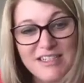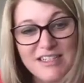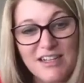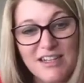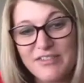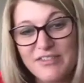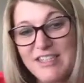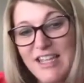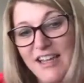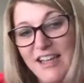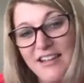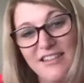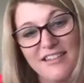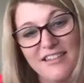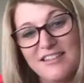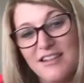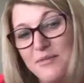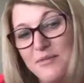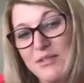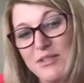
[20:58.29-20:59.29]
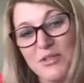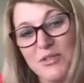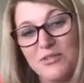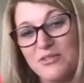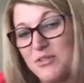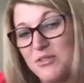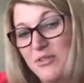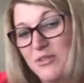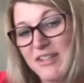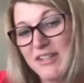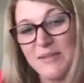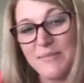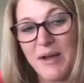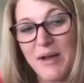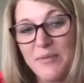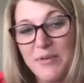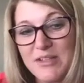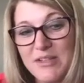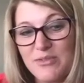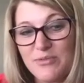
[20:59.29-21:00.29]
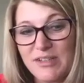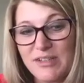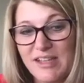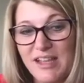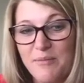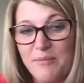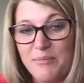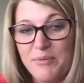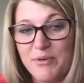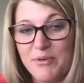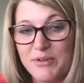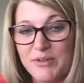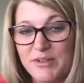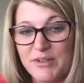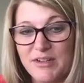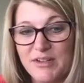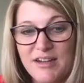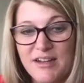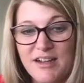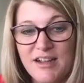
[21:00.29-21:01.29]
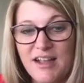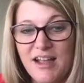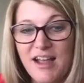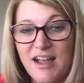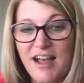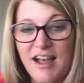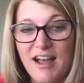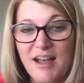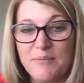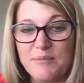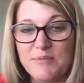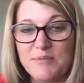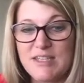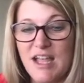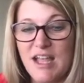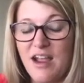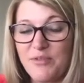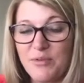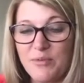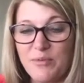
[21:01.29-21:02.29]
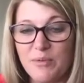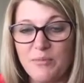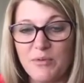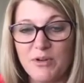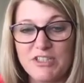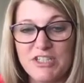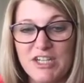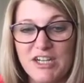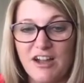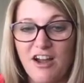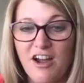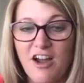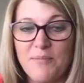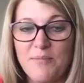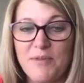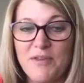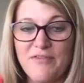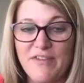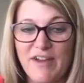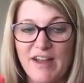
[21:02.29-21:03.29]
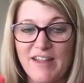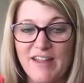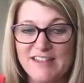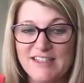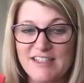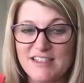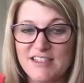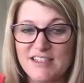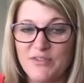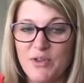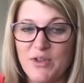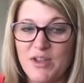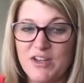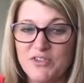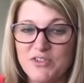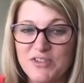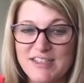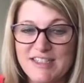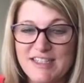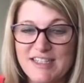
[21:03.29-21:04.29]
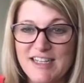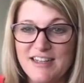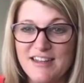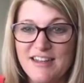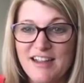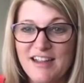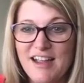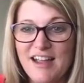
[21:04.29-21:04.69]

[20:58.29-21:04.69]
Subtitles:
Nick, for taking the time to talk to us about what's really important. To everyone watching, I hope you found this interview interesting.